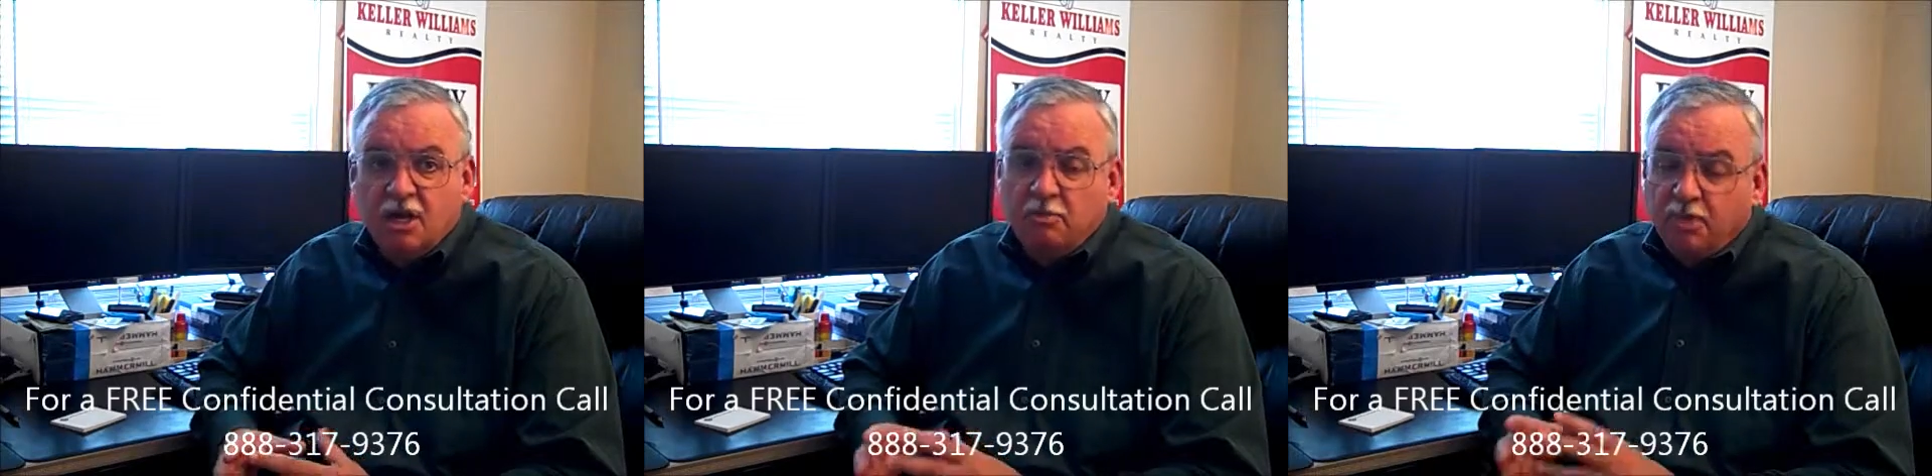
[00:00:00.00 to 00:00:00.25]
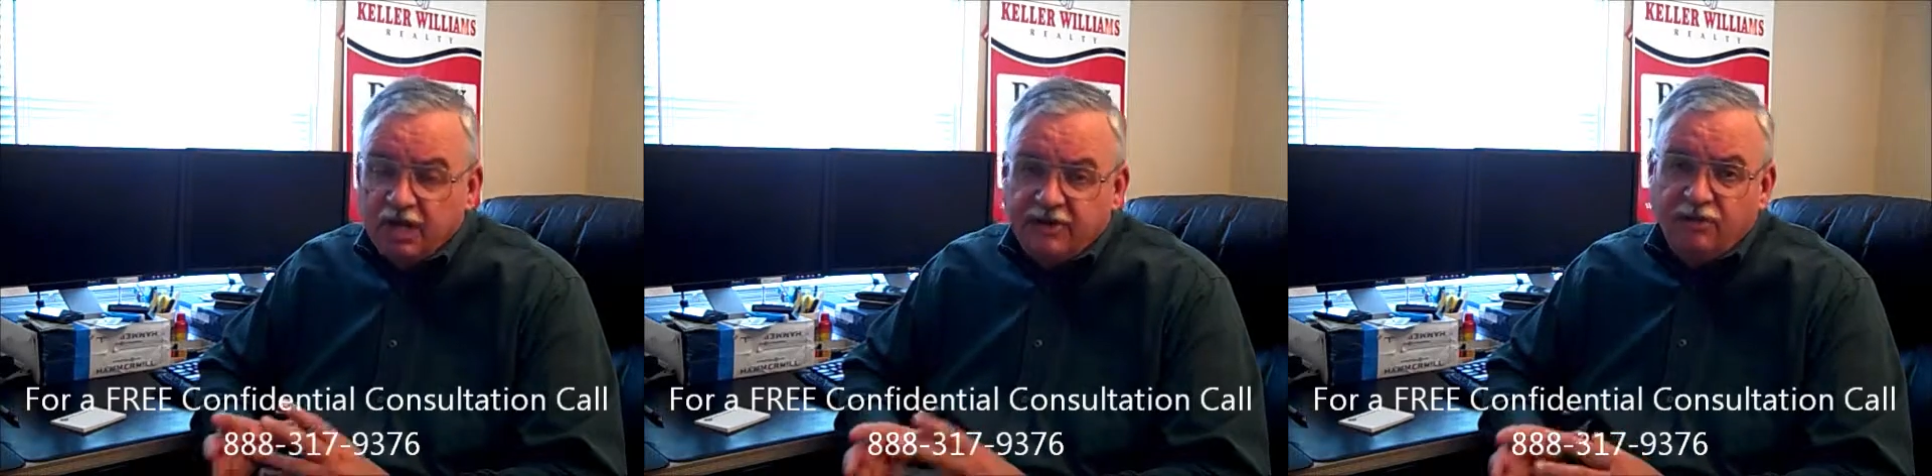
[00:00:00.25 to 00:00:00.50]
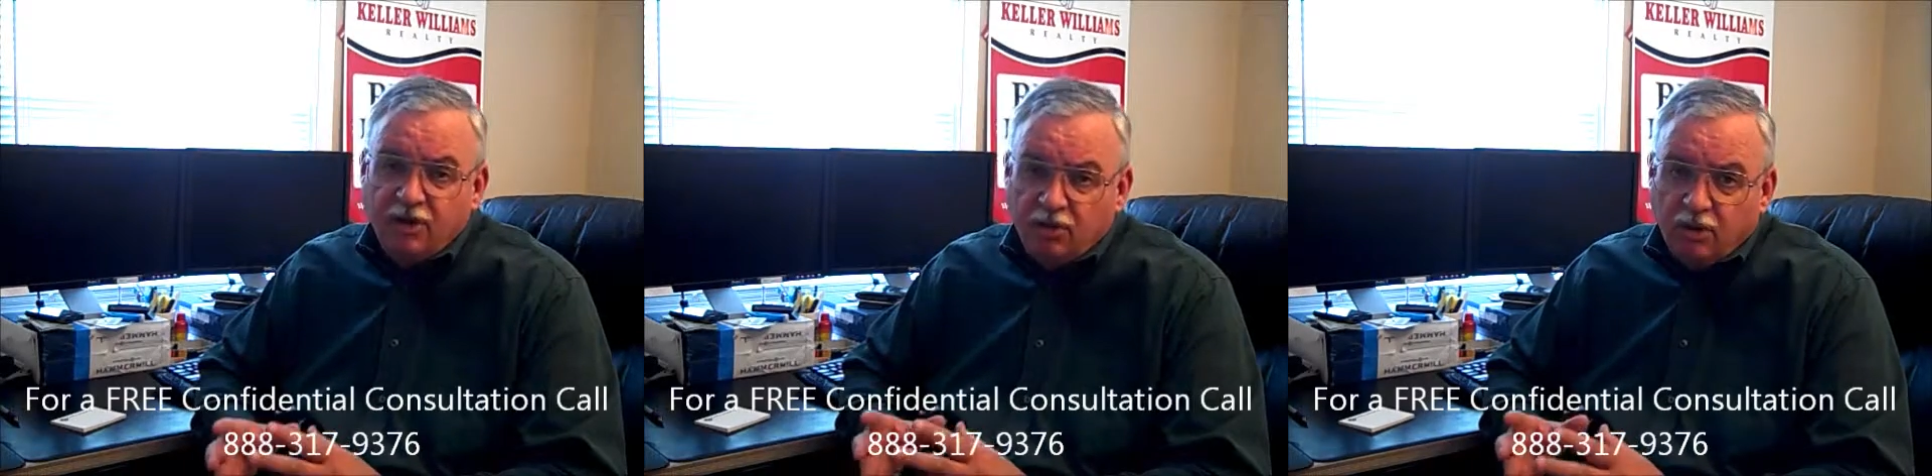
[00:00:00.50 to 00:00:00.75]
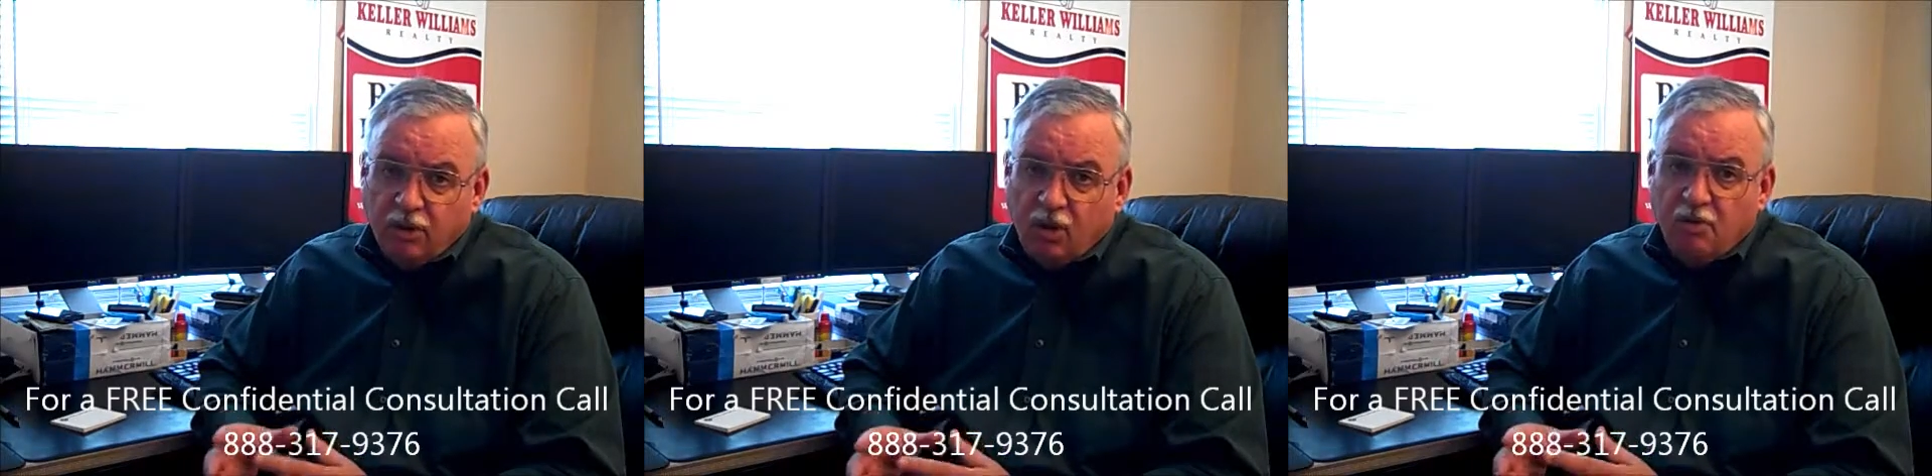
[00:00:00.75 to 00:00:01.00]
but even though the
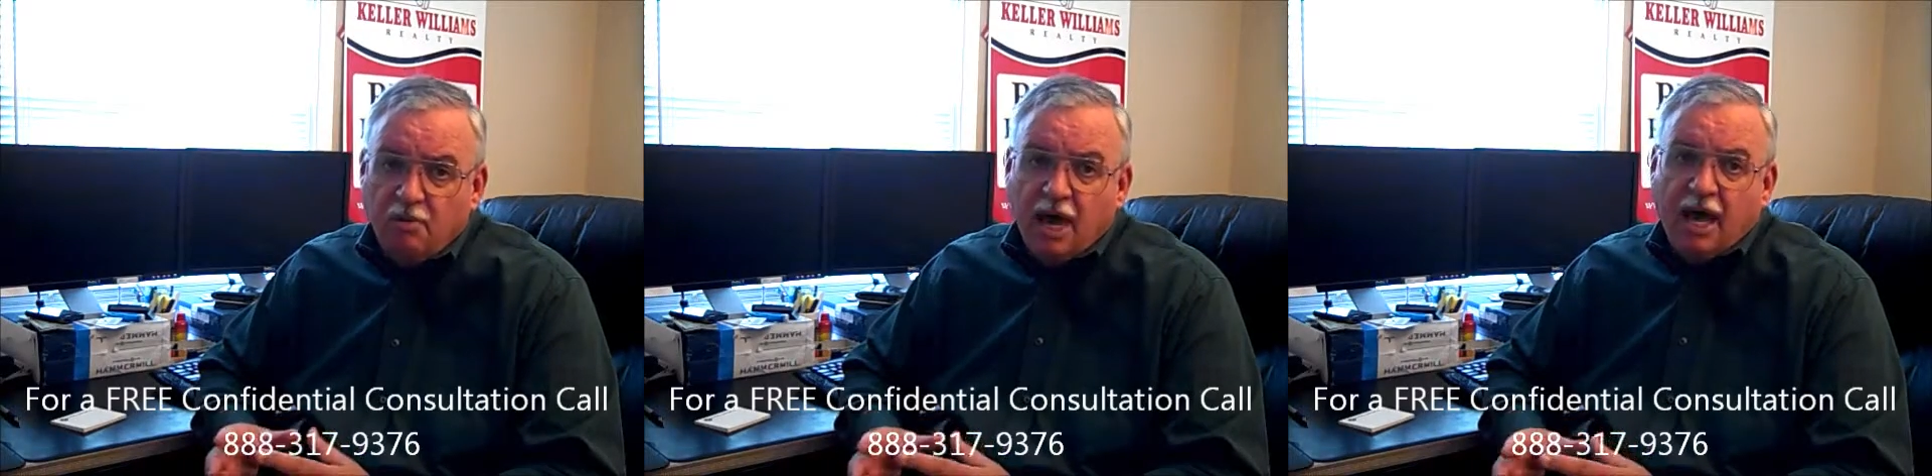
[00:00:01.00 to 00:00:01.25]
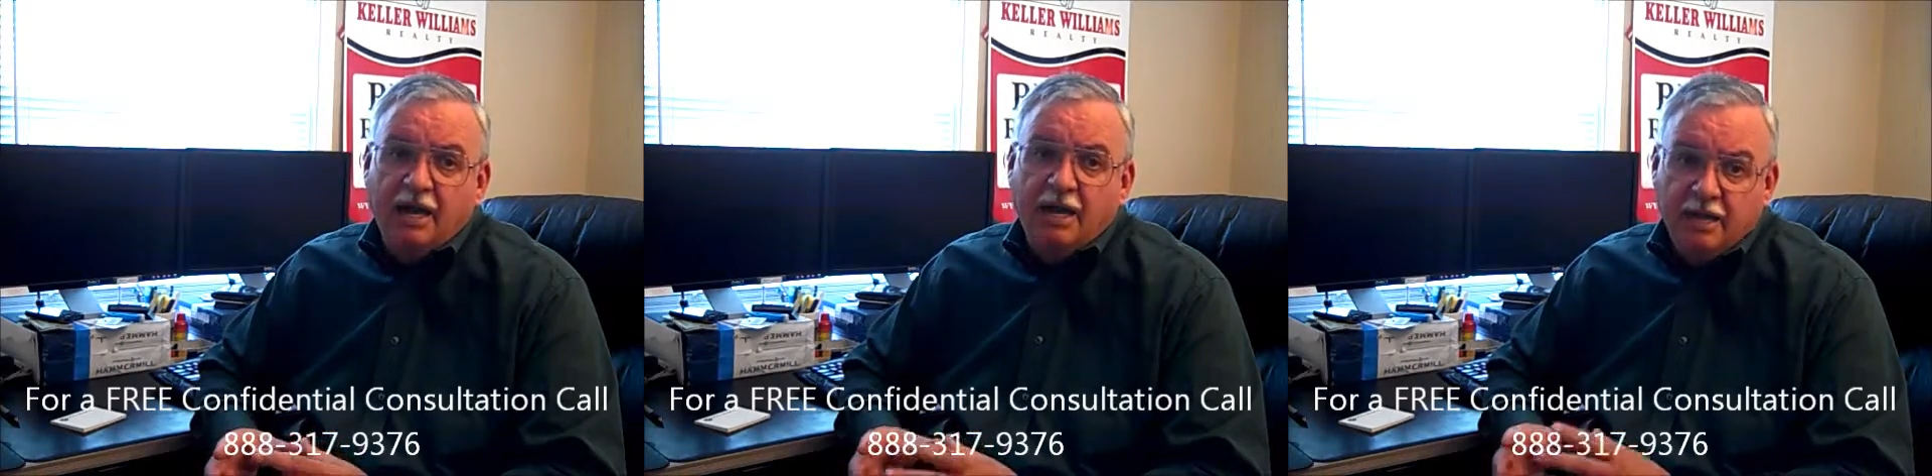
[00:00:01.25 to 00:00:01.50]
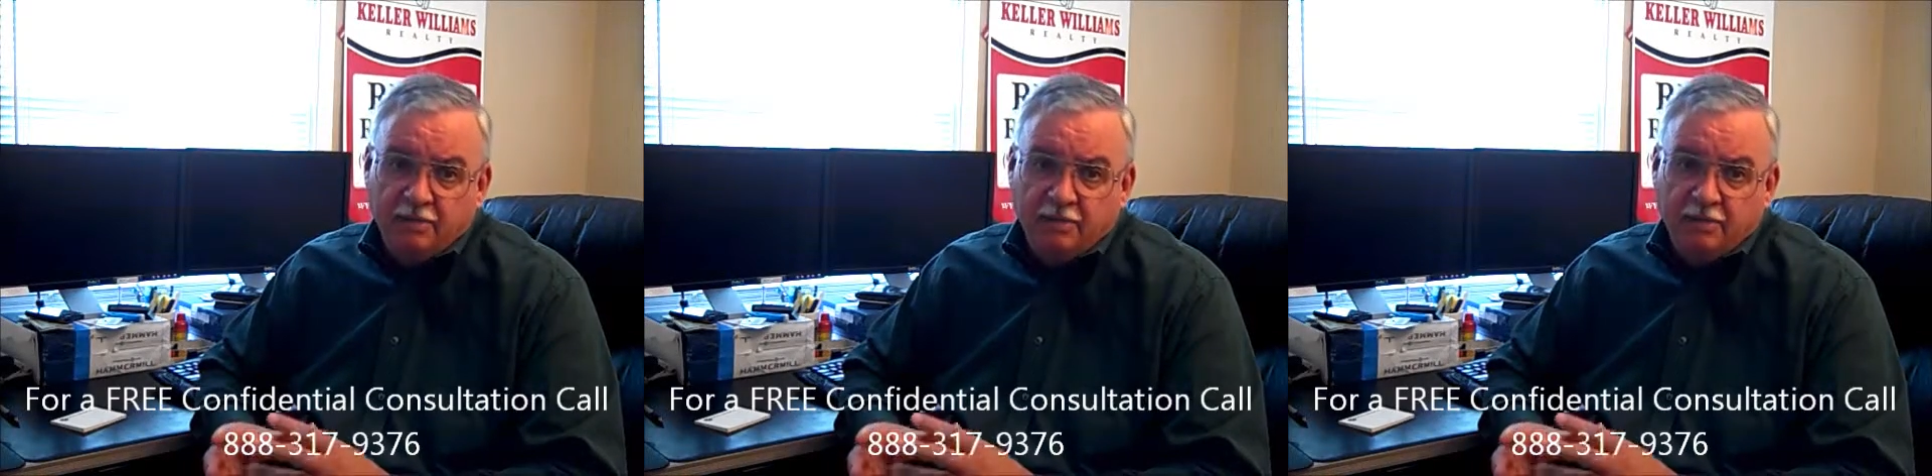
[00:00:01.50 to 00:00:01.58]
loan mod